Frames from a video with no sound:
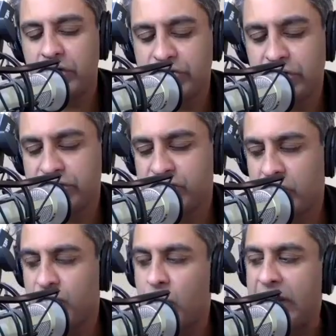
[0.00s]
and, you're sort
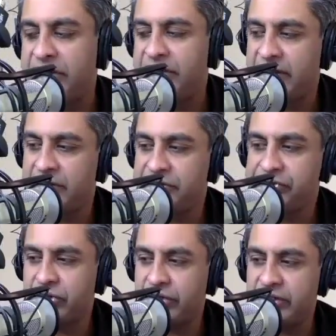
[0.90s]
of renting
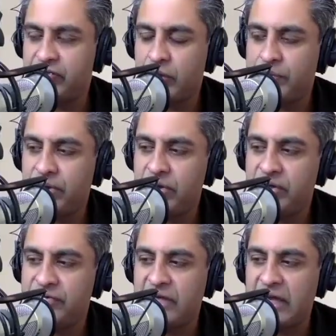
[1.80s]
insurance for a period
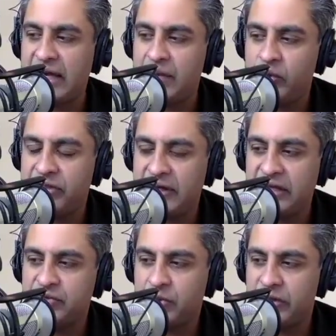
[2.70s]
of time with an
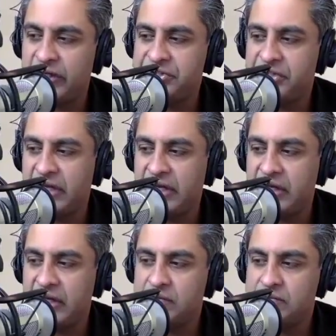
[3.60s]
expiration on it.